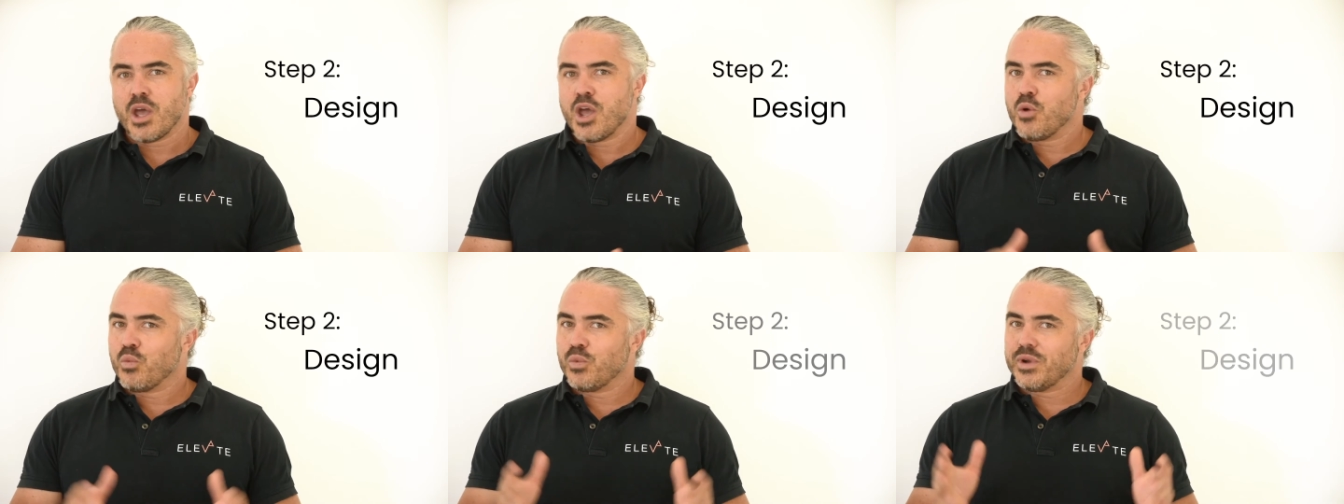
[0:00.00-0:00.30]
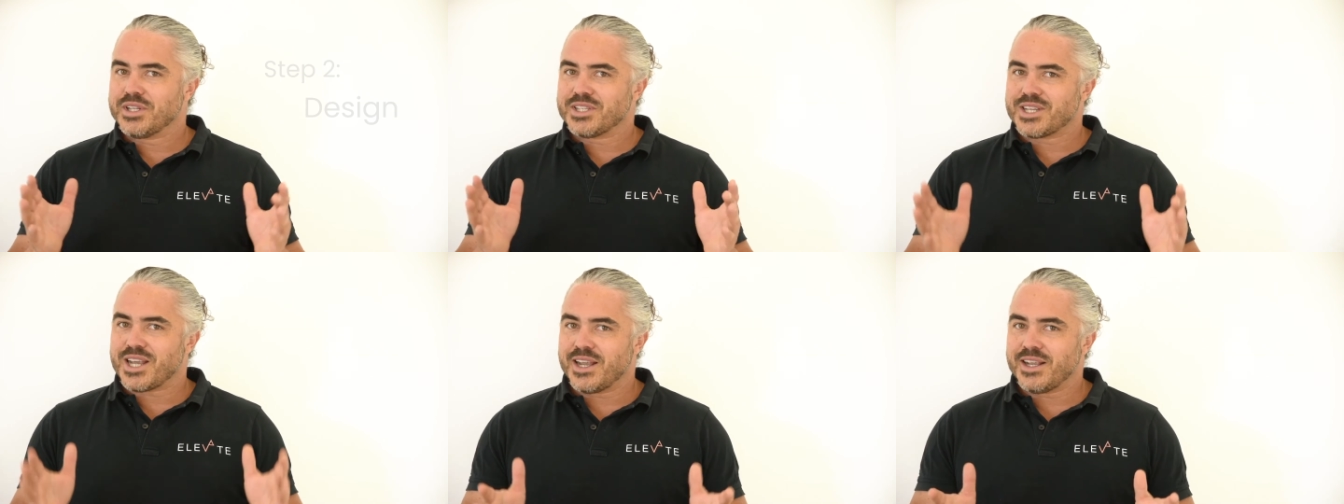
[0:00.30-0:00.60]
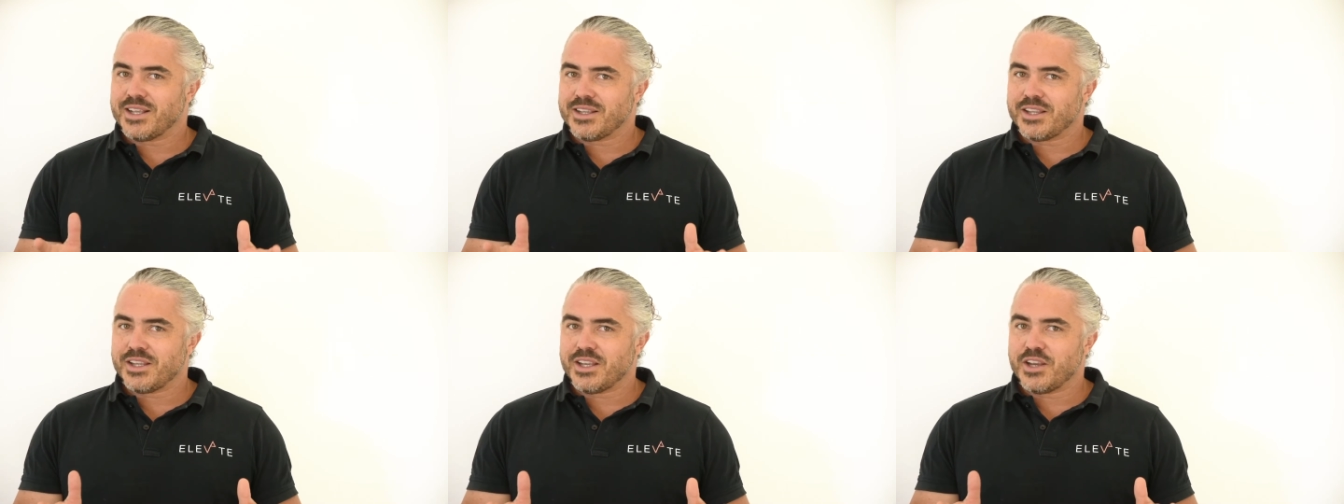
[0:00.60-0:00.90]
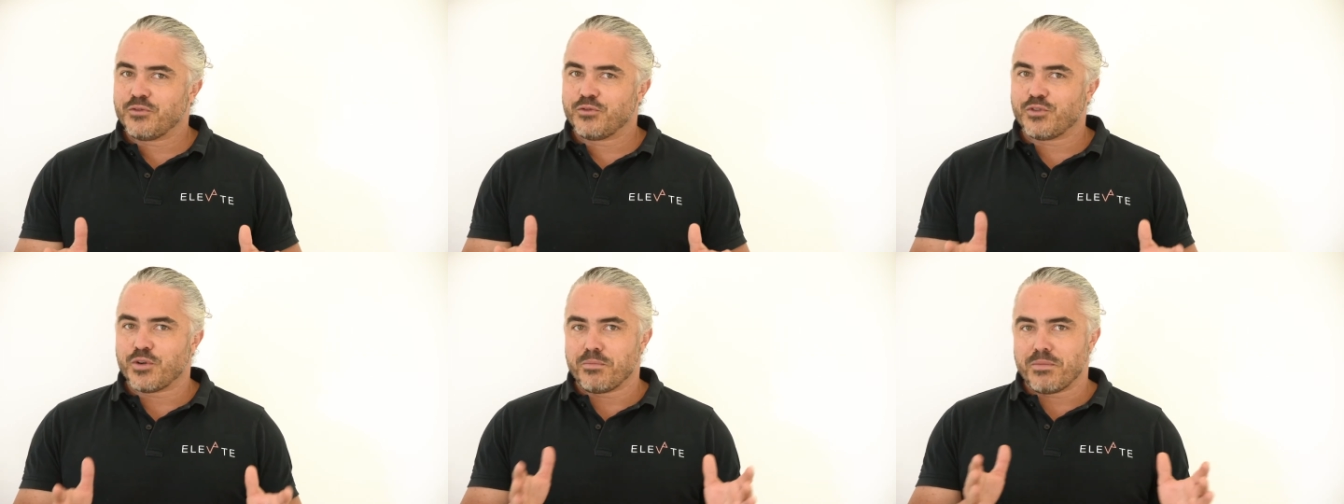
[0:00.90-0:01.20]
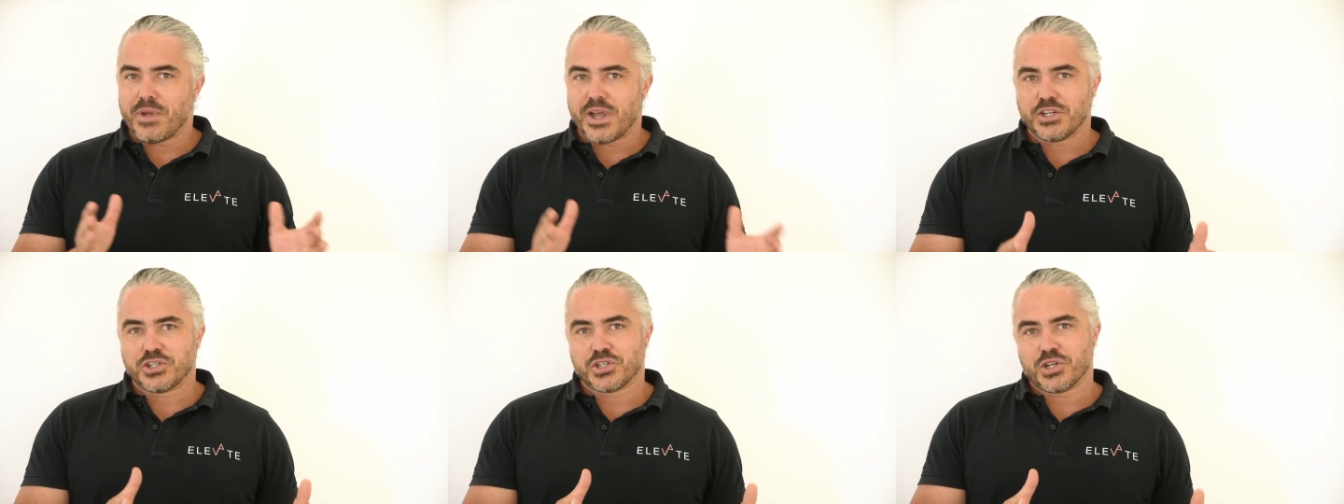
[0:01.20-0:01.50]
We take the
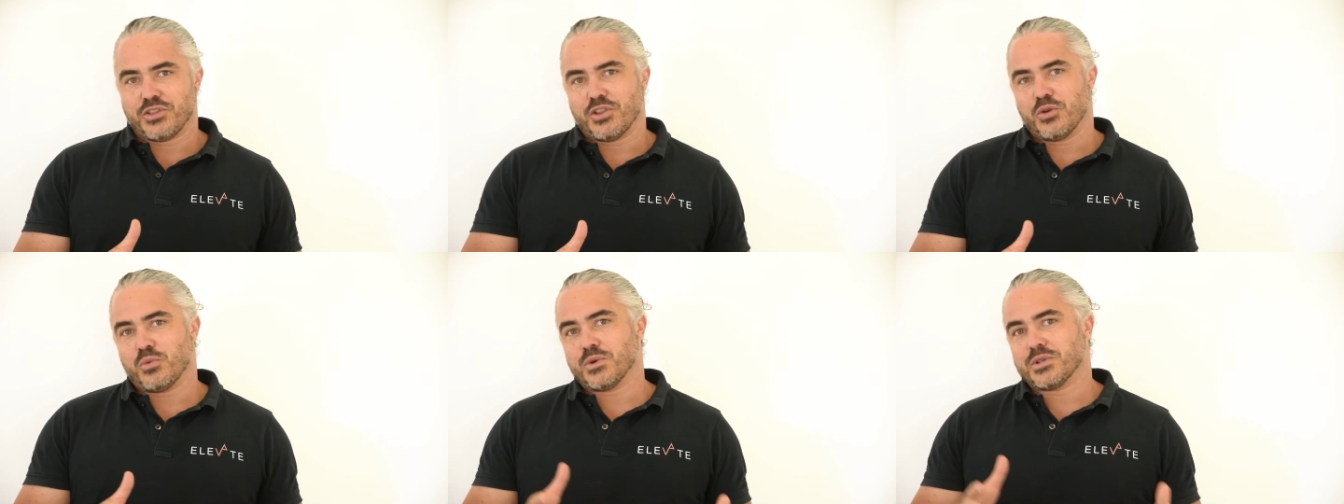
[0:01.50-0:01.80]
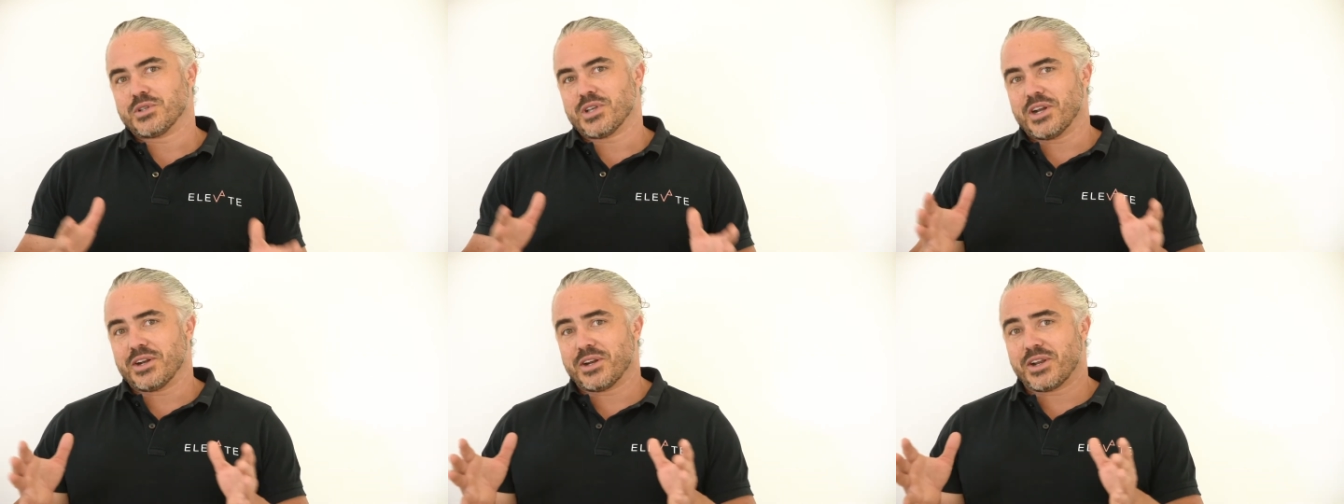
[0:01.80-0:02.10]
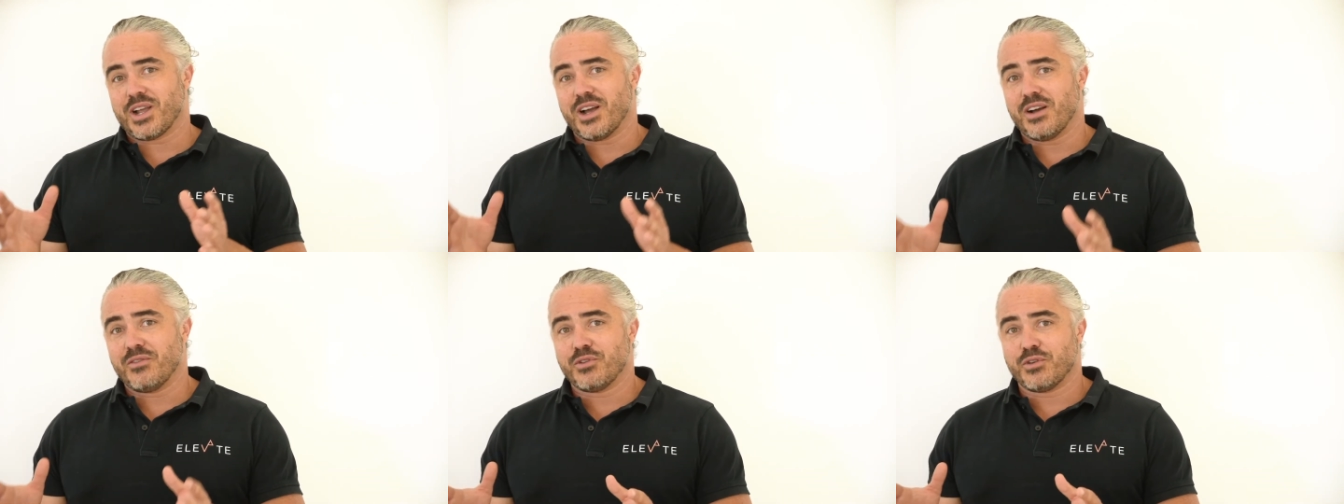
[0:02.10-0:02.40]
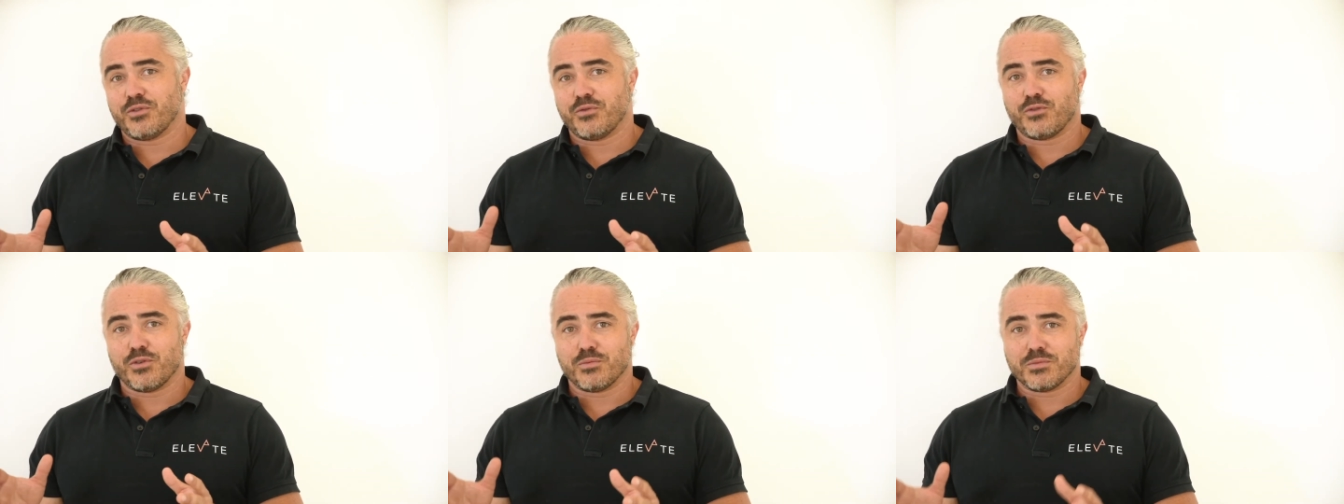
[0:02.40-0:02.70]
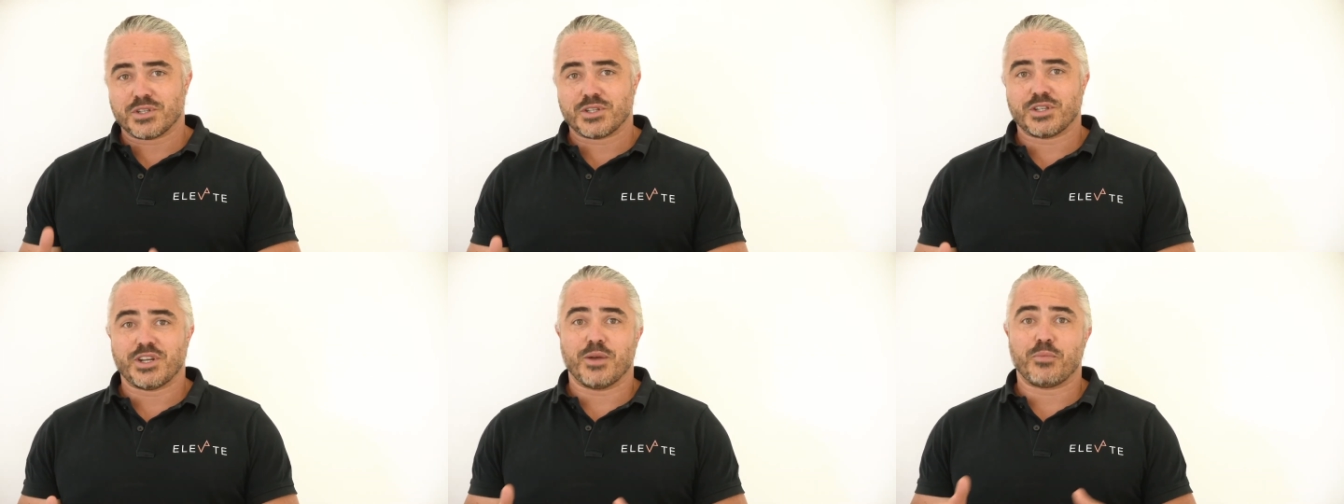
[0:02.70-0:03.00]
information that was uncovered from
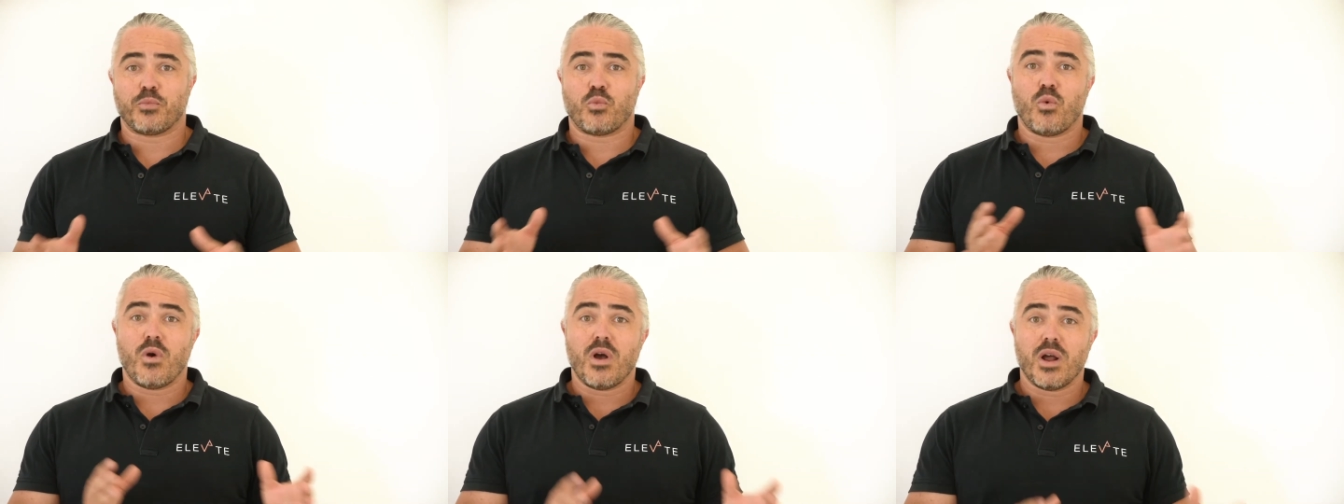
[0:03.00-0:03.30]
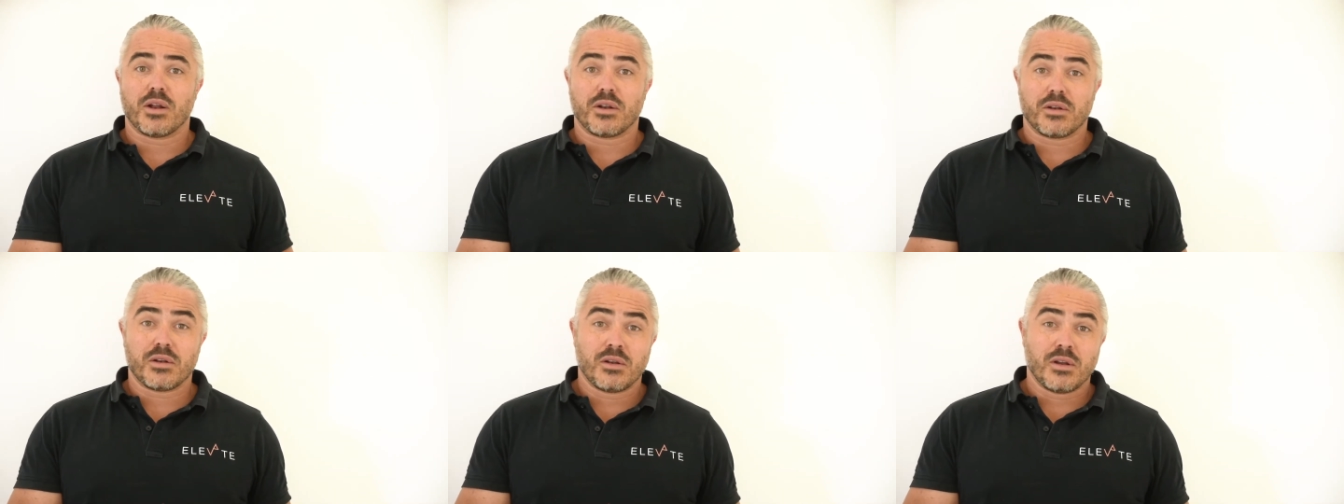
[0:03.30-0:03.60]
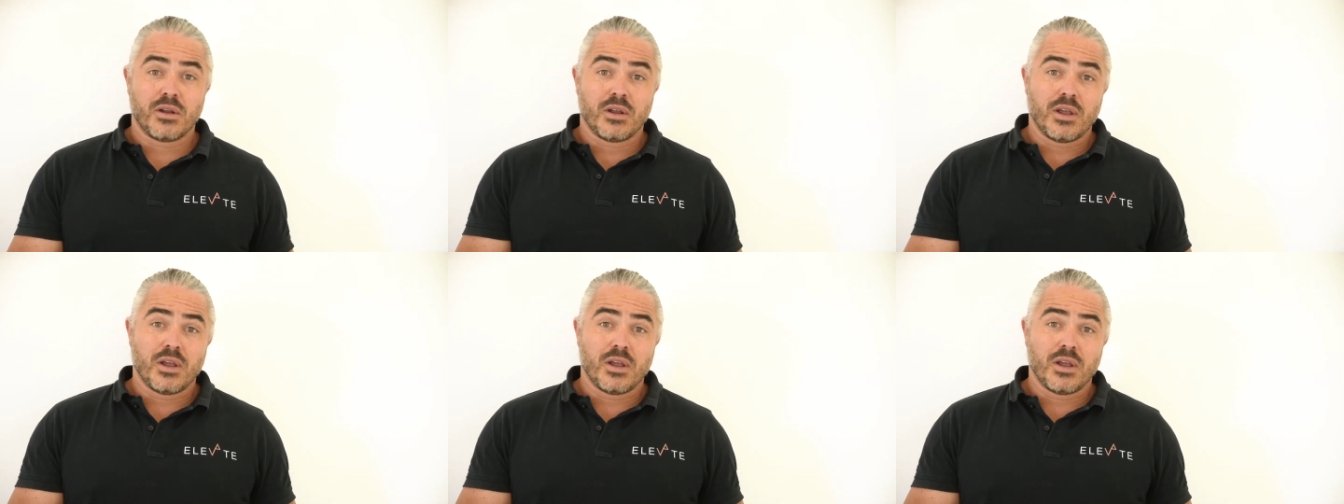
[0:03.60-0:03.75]
step 1